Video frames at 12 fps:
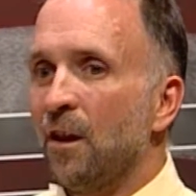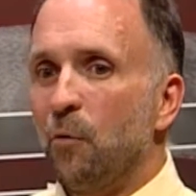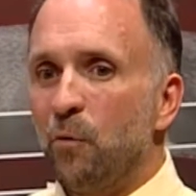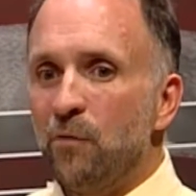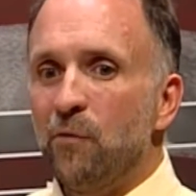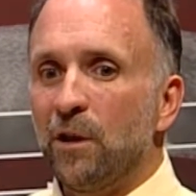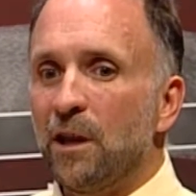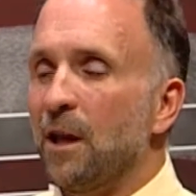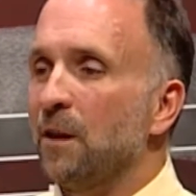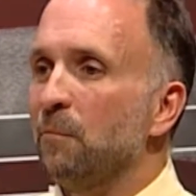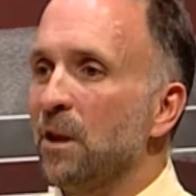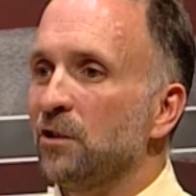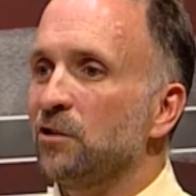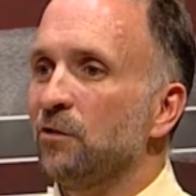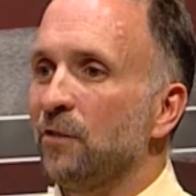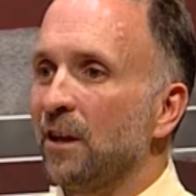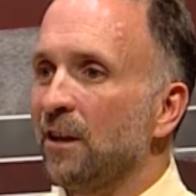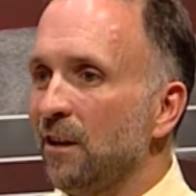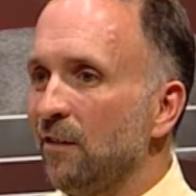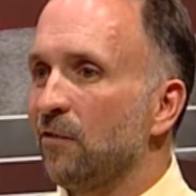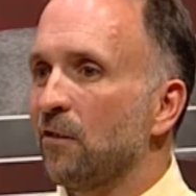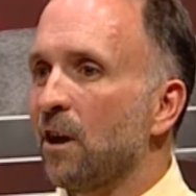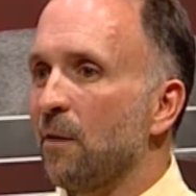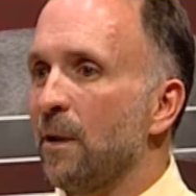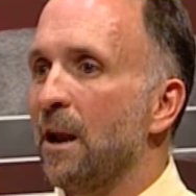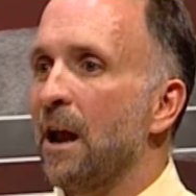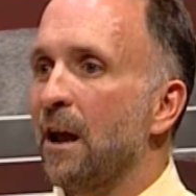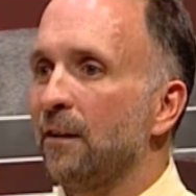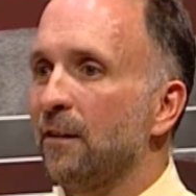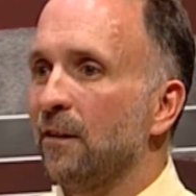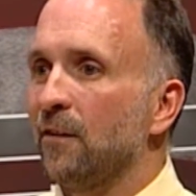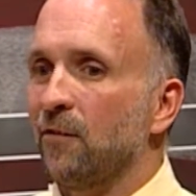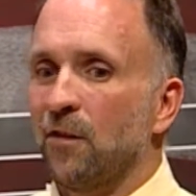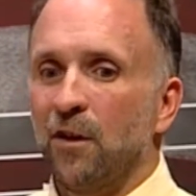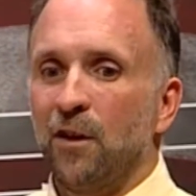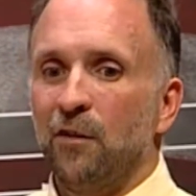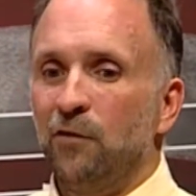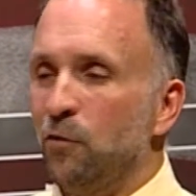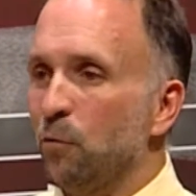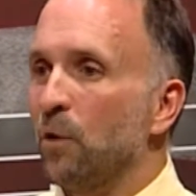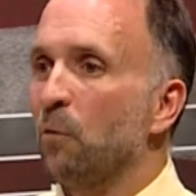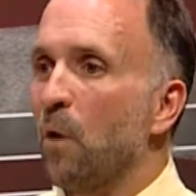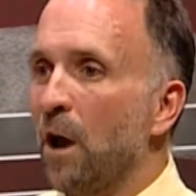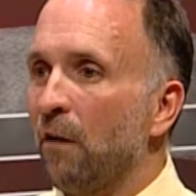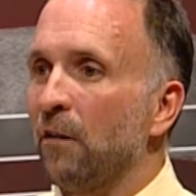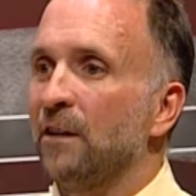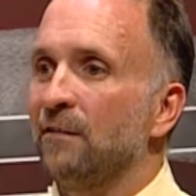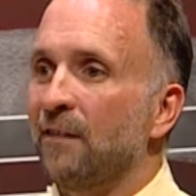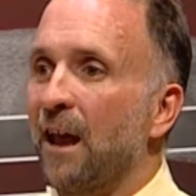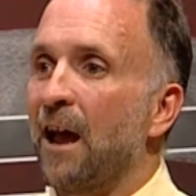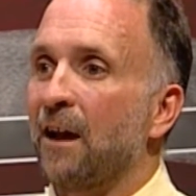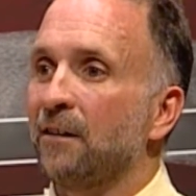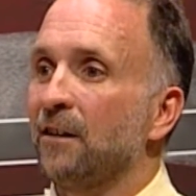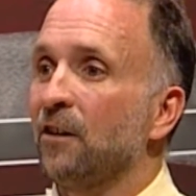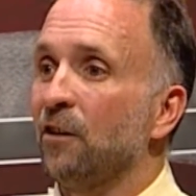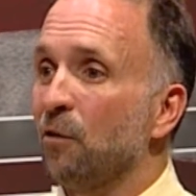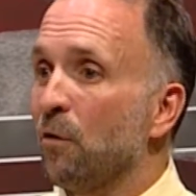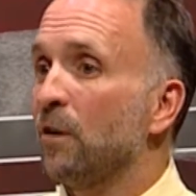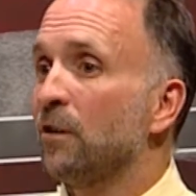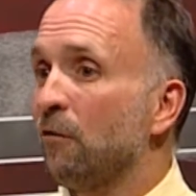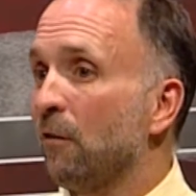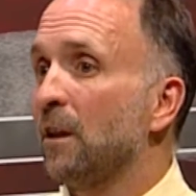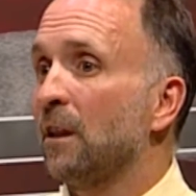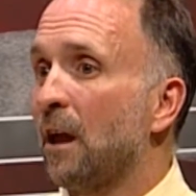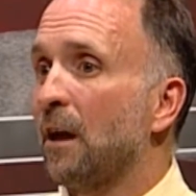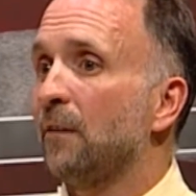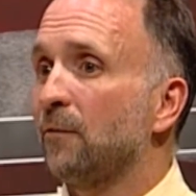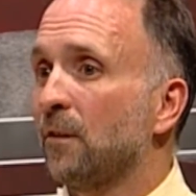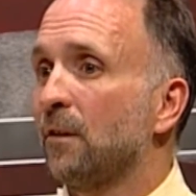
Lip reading: we really got to make sure that kids are coming out of this doing well, intact, and can go on to great lives.